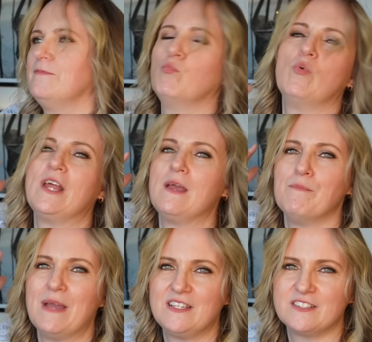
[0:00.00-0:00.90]
When I
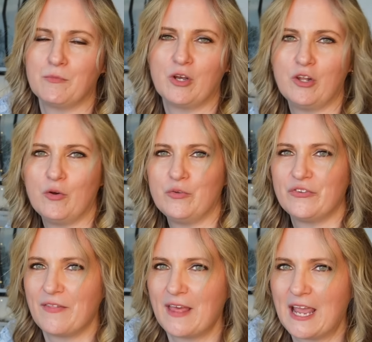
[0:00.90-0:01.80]
make some clothes
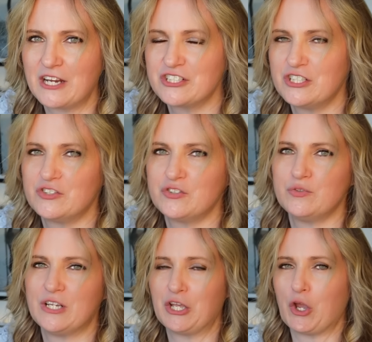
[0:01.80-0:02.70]
that actually
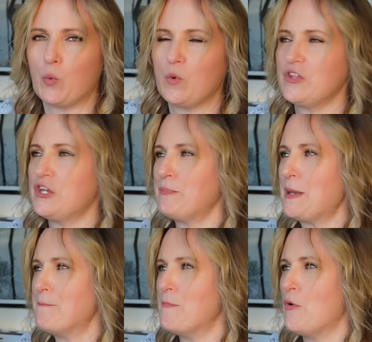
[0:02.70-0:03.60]
suit and go with it a
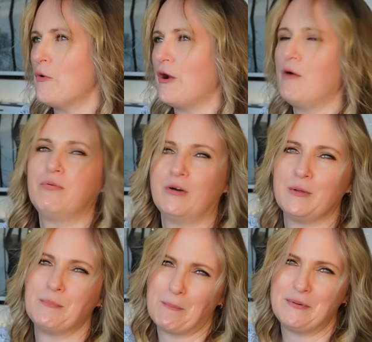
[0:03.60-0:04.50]
bit more, I'll
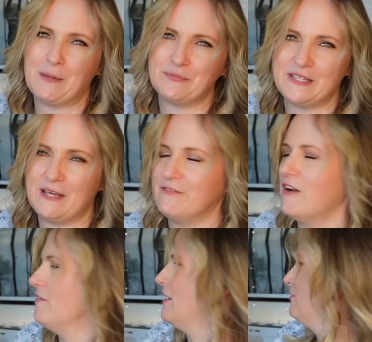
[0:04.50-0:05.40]
probably bump it up to that
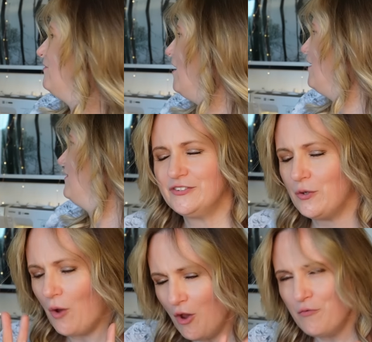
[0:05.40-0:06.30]
5 out of 5.
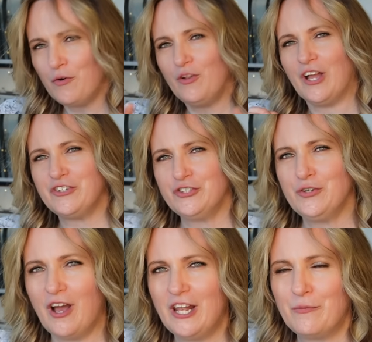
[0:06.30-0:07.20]
So overall, I do
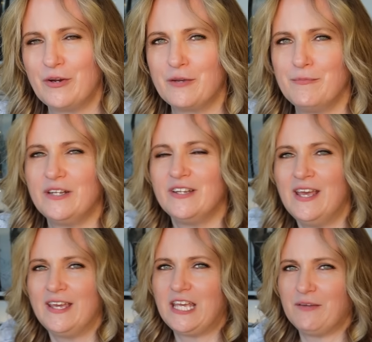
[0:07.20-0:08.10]
highly recommend
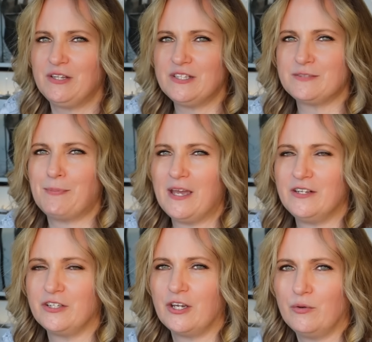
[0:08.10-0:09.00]
giving this
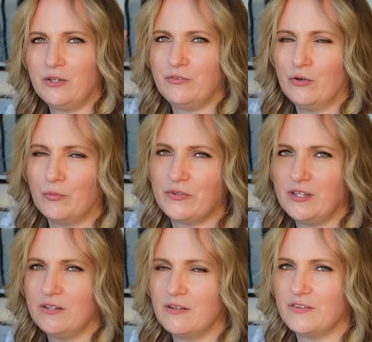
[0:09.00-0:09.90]
pattern a go if you're
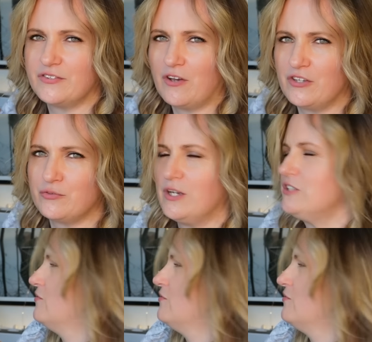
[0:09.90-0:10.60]
within the size range